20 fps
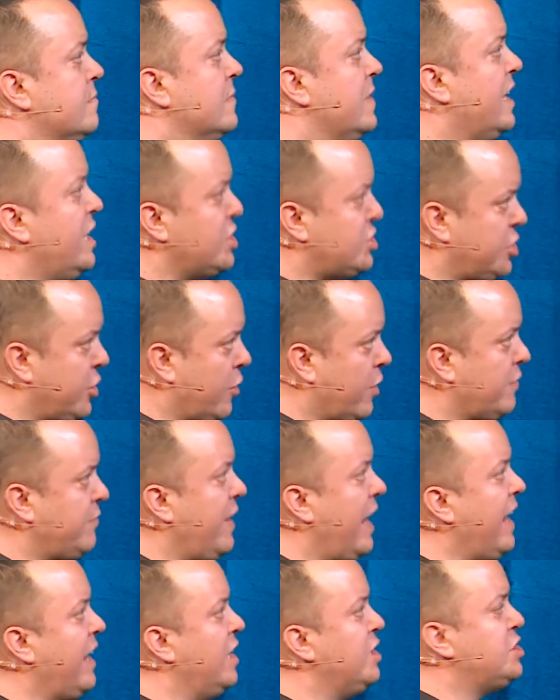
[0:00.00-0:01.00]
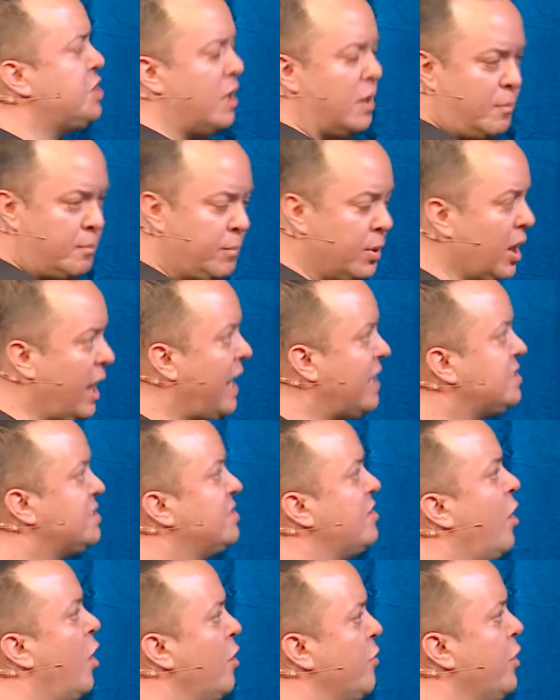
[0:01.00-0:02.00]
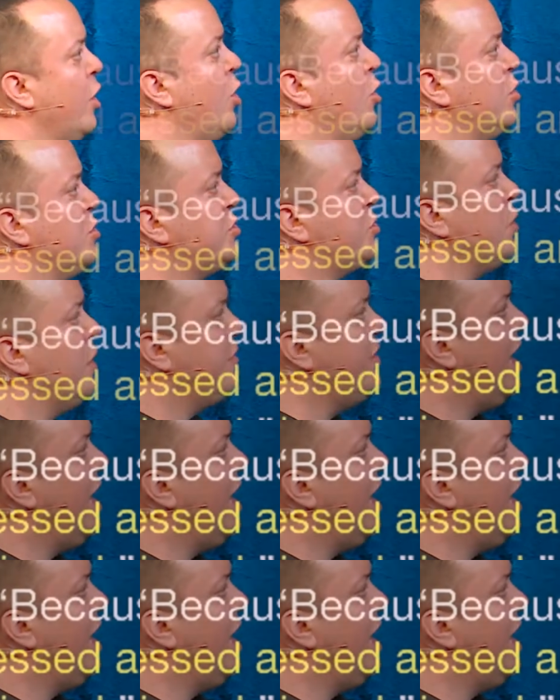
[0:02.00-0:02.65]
It is to your advantage. Blessed are those who have